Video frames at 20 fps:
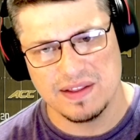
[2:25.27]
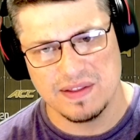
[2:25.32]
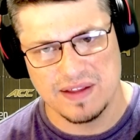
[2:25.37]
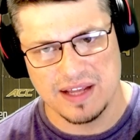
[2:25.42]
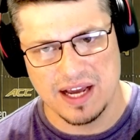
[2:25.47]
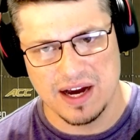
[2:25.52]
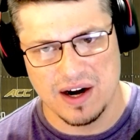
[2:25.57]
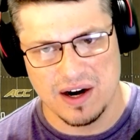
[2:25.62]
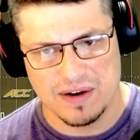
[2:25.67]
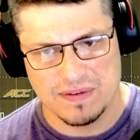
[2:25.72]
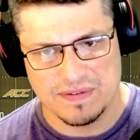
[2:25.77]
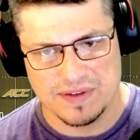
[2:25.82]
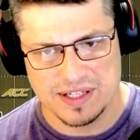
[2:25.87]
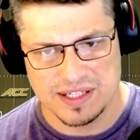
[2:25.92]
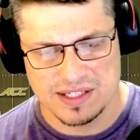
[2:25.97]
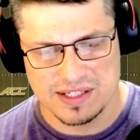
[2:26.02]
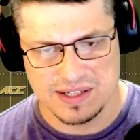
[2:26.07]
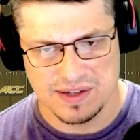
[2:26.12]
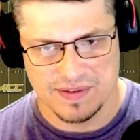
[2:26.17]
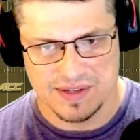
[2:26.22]
the
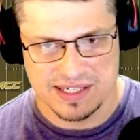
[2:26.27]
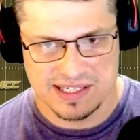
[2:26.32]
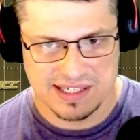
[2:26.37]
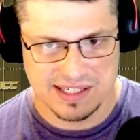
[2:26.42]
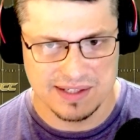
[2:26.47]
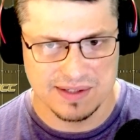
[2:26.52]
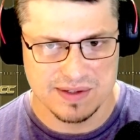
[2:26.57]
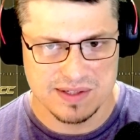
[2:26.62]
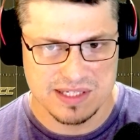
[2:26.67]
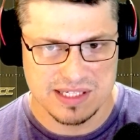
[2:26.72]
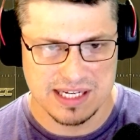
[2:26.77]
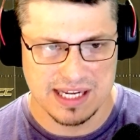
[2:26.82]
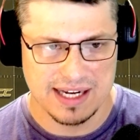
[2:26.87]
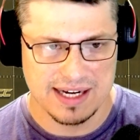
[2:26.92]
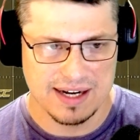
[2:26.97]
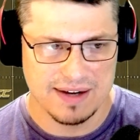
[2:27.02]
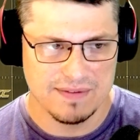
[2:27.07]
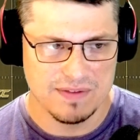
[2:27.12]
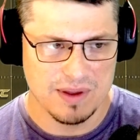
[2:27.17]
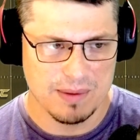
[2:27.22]
offense to the skill set
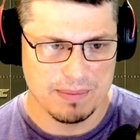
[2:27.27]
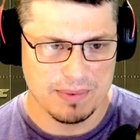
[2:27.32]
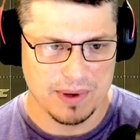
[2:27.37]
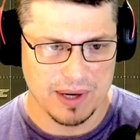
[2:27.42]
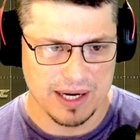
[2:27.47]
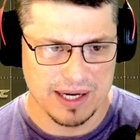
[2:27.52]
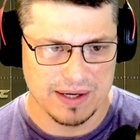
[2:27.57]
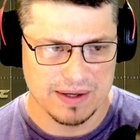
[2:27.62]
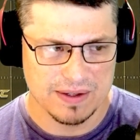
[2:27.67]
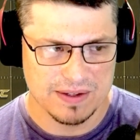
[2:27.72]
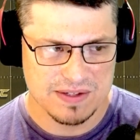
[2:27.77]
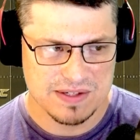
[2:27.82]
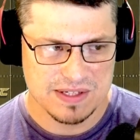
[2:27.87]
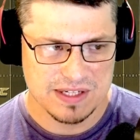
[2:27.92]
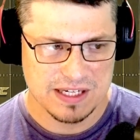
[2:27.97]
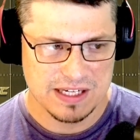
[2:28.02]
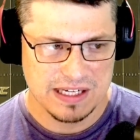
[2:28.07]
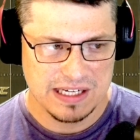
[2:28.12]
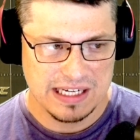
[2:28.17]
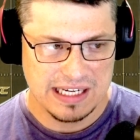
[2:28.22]
of the players
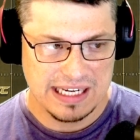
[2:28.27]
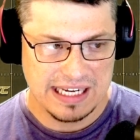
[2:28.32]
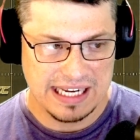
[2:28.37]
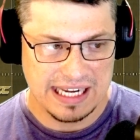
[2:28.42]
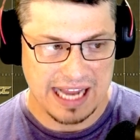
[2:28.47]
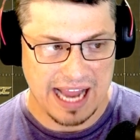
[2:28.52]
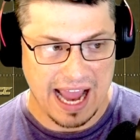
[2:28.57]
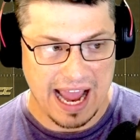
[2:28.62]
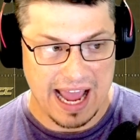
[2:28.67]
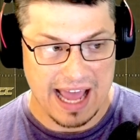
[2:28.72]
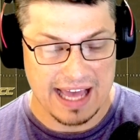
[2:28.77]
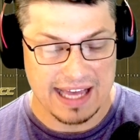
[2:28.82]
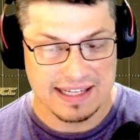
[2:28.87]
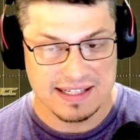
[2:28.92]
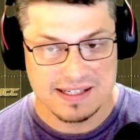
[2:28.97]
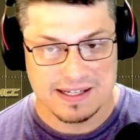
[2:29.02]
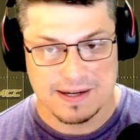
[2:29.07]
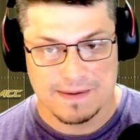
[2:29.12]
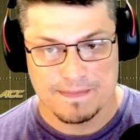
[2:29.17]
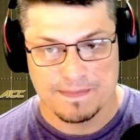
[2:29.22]
he
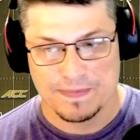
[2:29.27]
has,